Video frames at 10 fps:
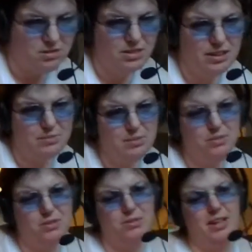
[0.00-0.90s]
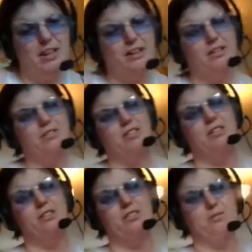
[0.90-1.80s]
So that bit from the beginning on
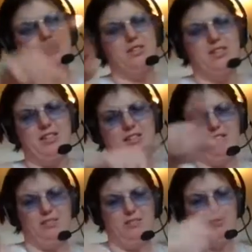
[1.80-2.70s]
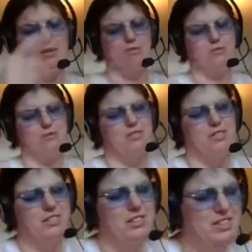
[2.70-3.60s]
the curtains, we just had the spirals
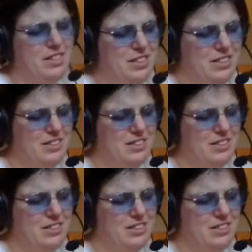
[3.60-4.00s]
going.